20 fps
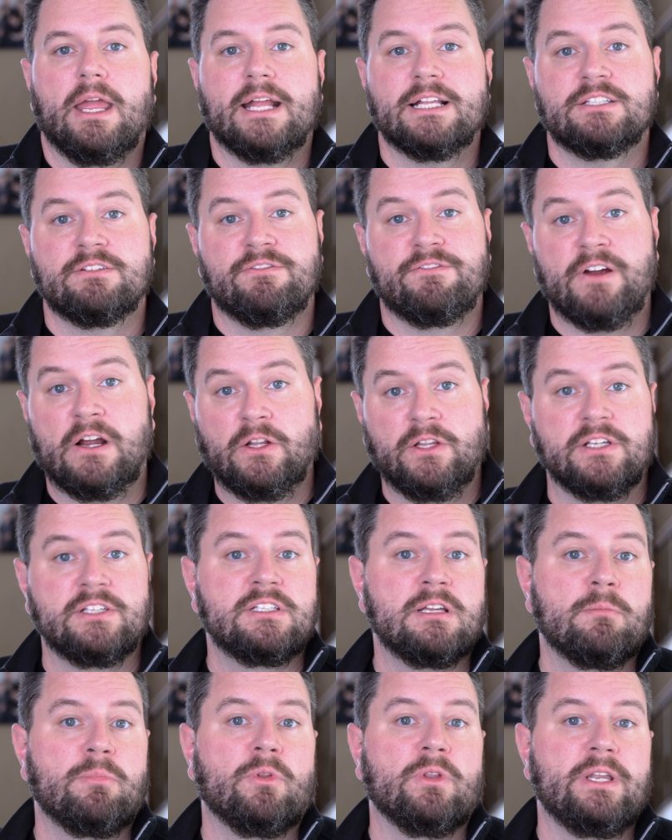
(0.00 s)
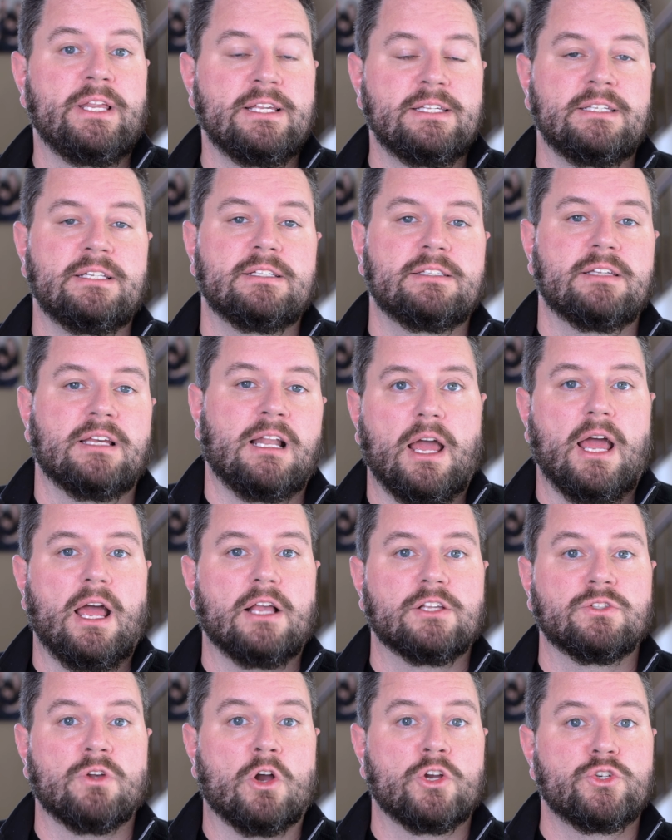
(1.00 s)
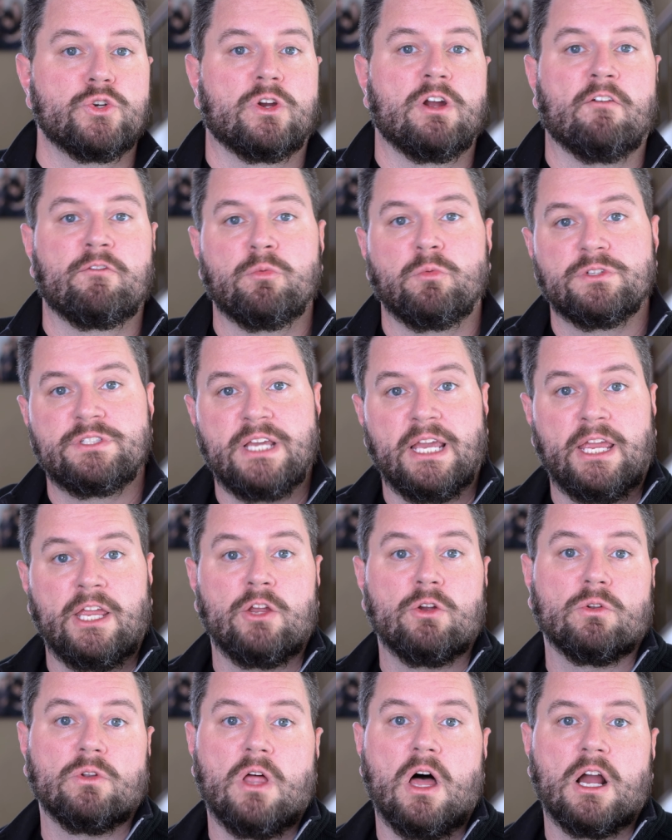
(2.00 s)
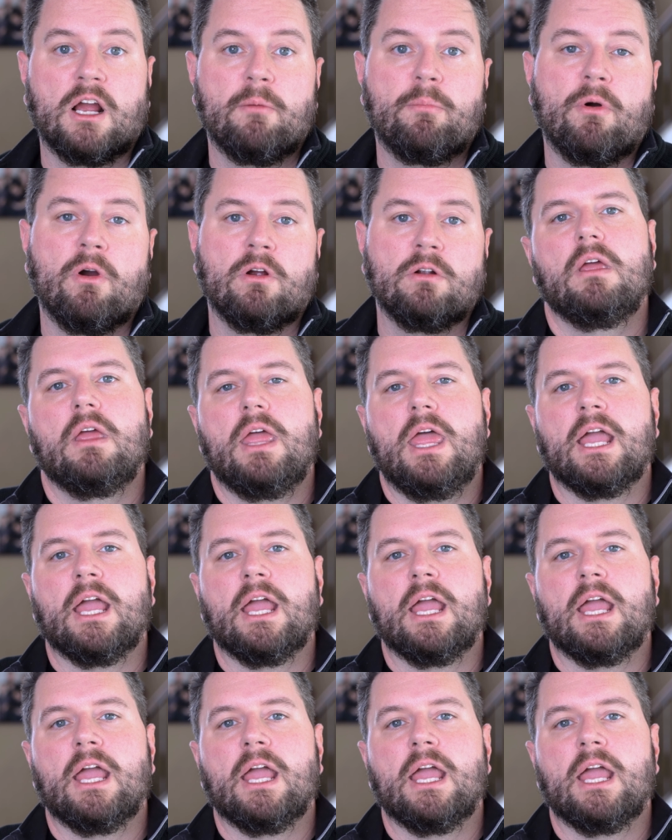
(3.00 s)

It's fairly simple and easy to set up as long as you're comfortable taking your lock apart.